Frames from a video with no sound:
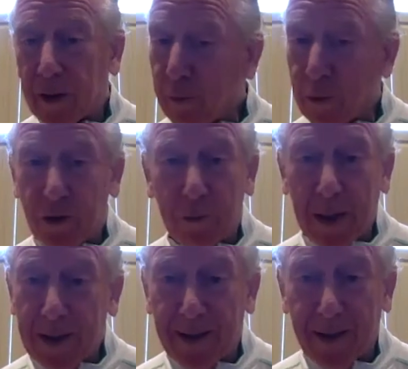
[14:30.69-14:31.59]
and I went to
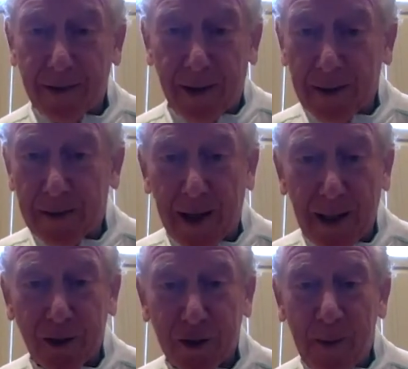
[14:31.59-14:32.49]
my 10 o'clock class.